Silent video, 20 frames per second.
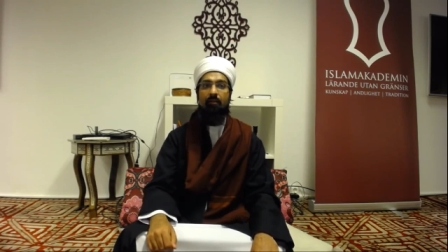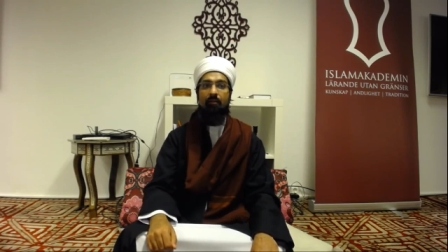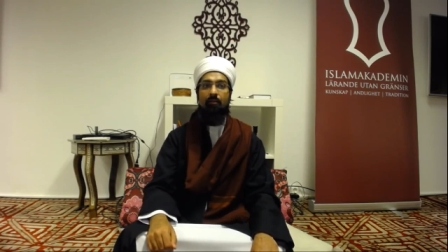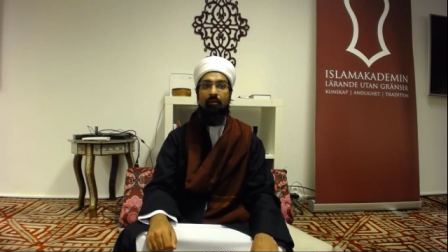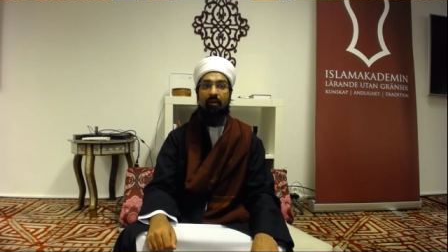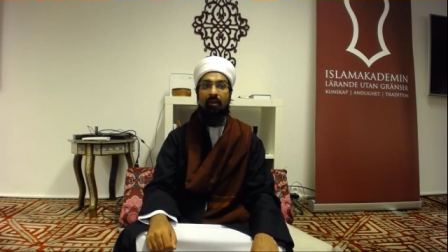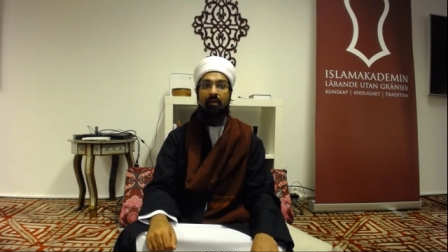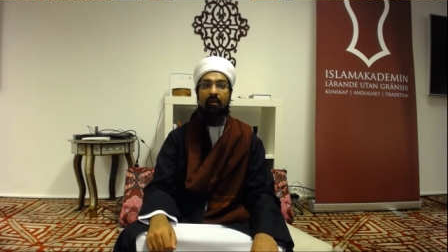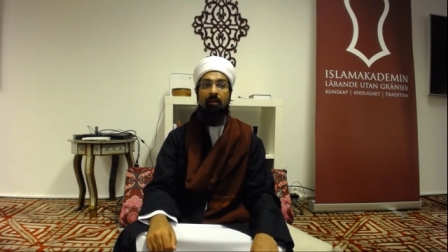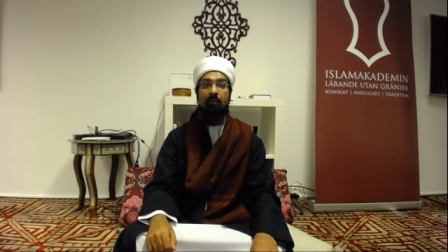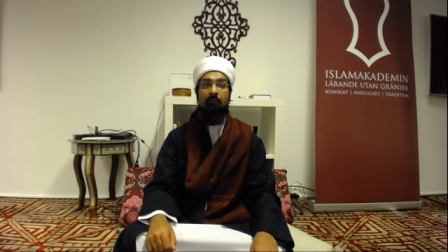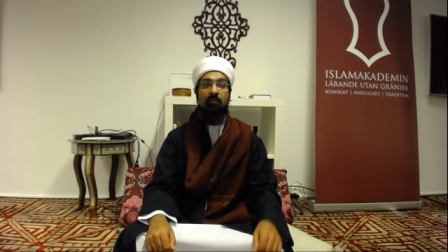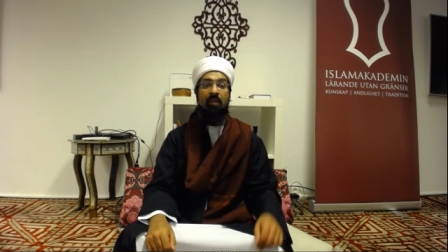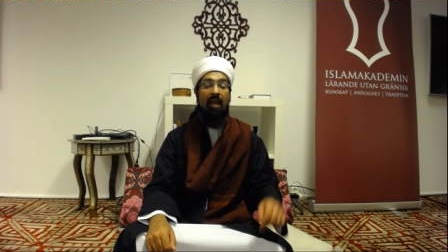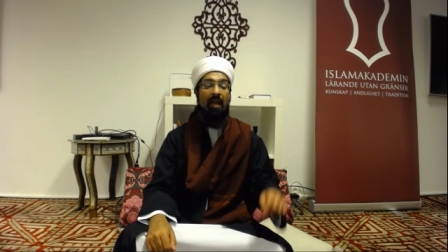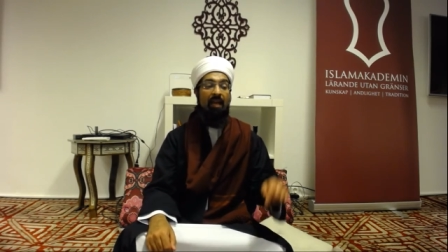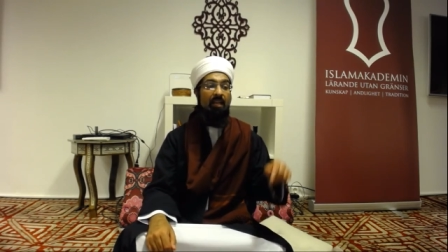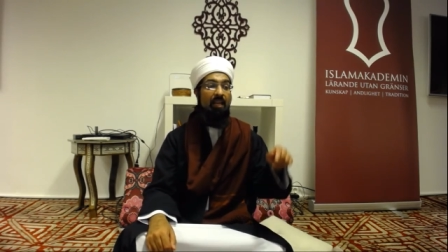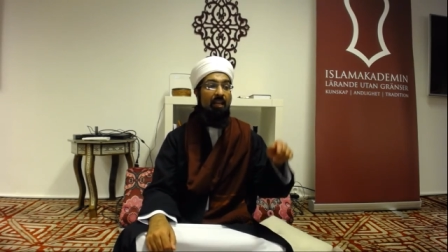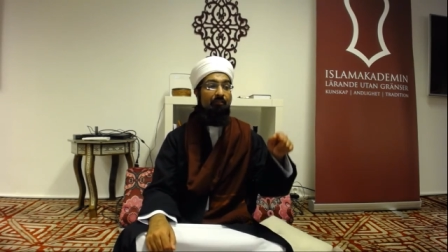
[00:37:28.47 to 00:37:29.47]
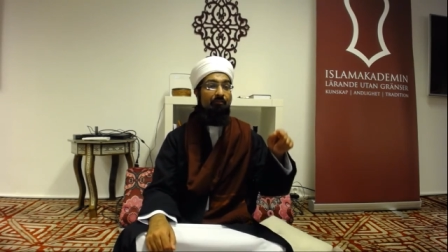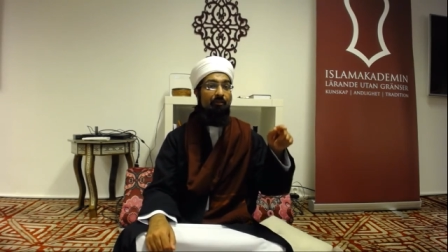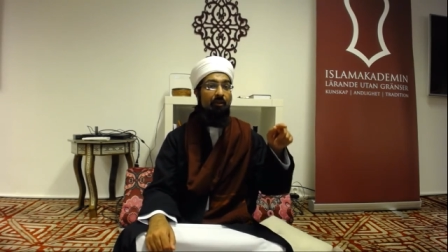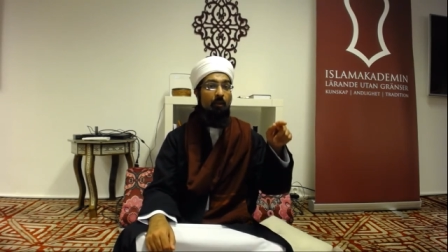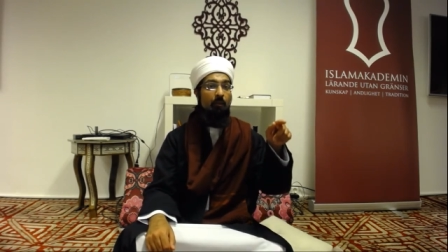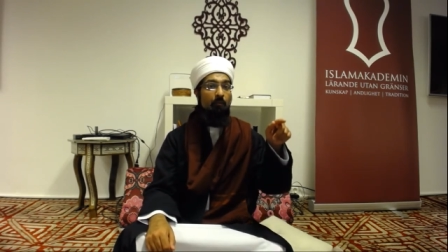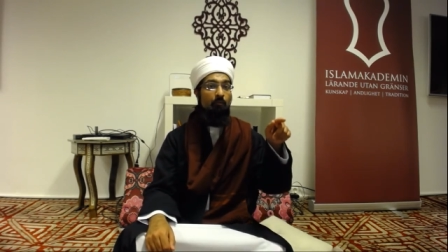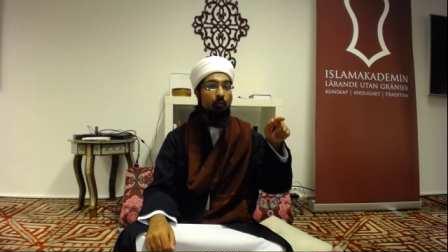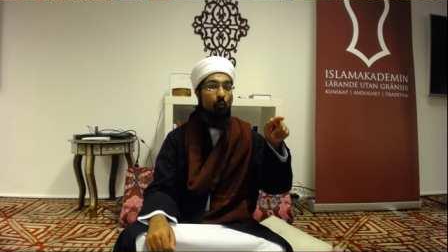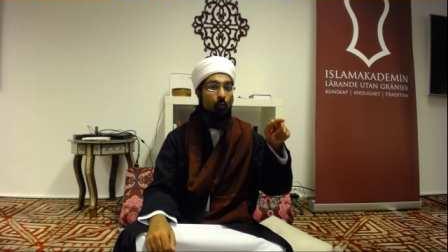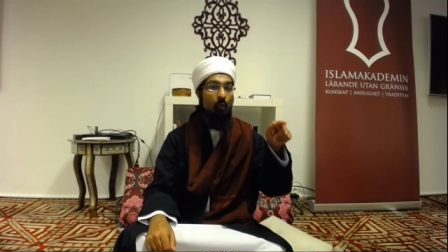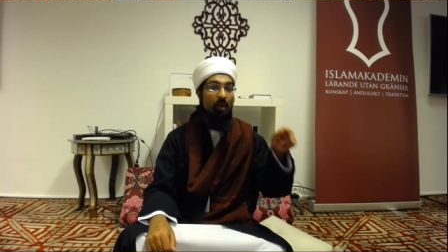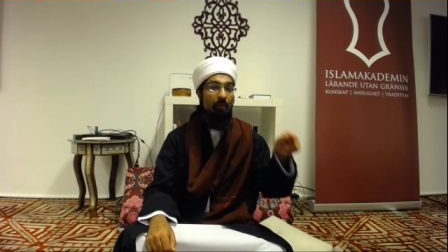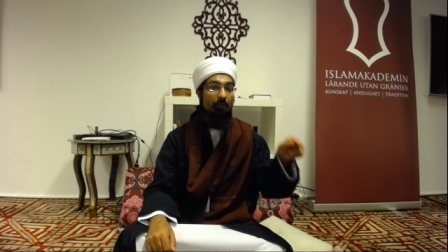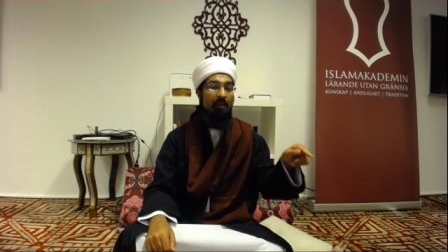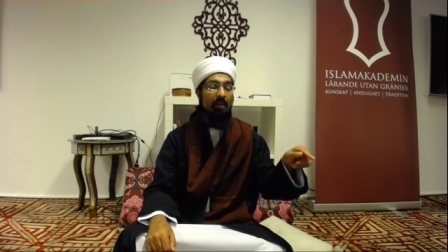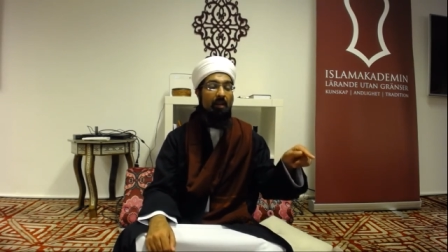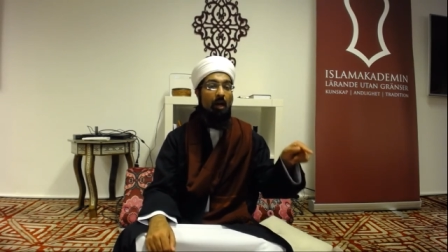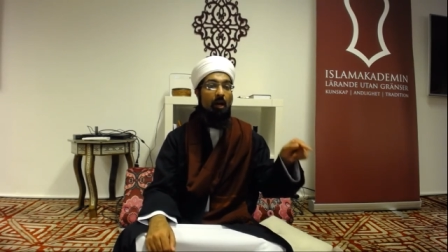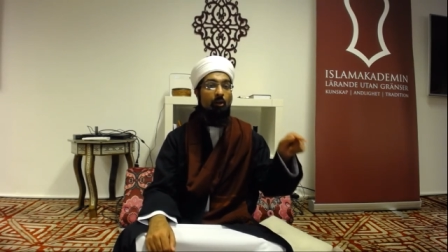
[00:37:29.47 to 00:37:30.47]
Right? And if
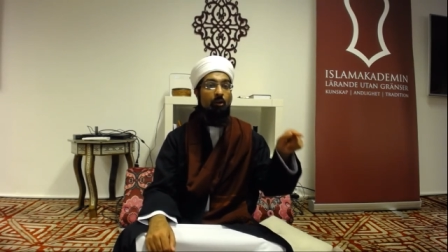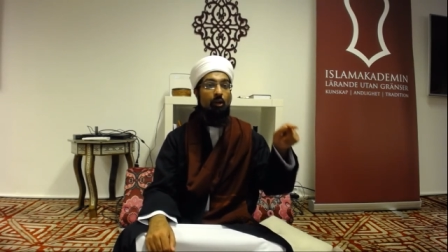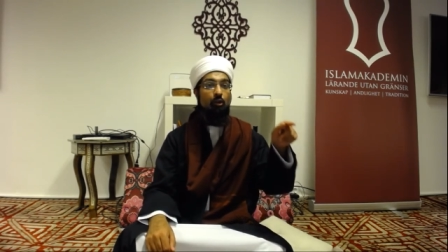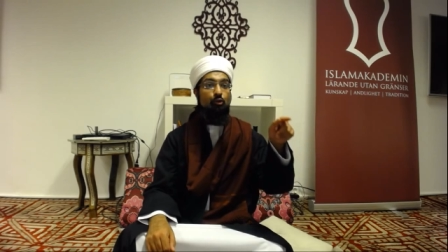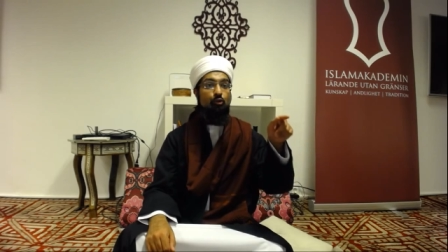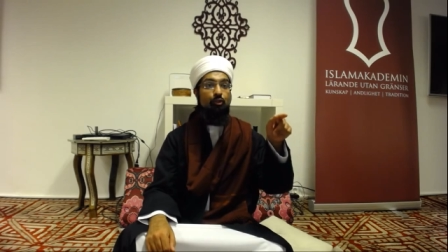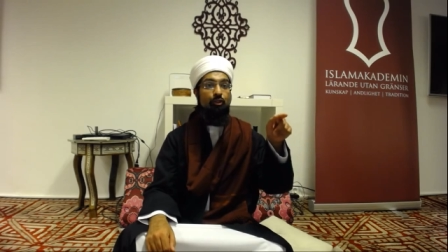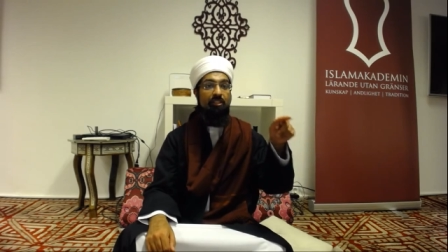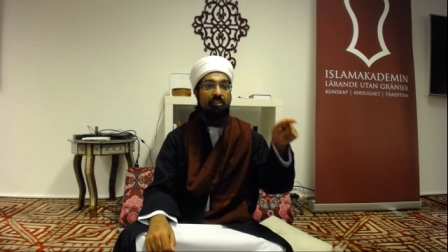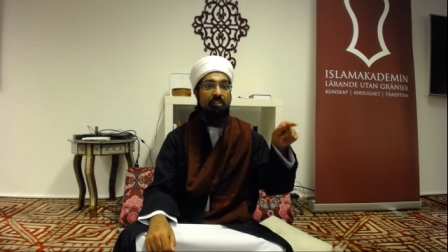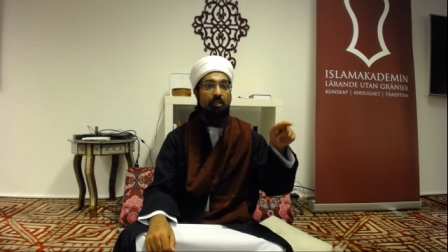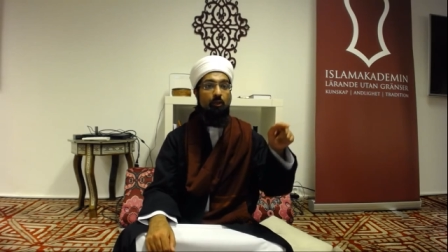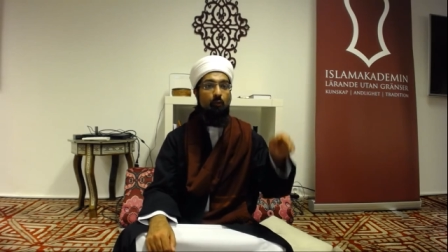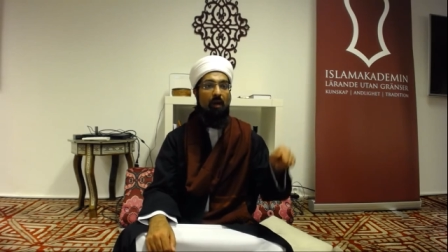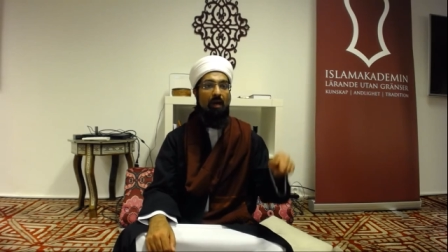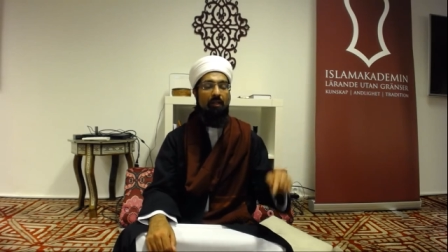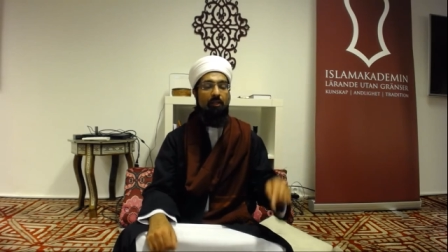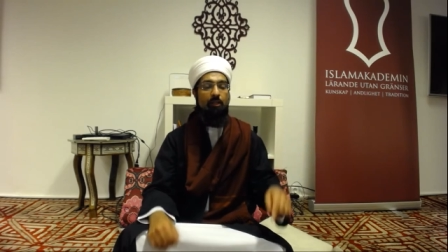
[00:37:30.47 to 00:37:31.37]
women are not treated well,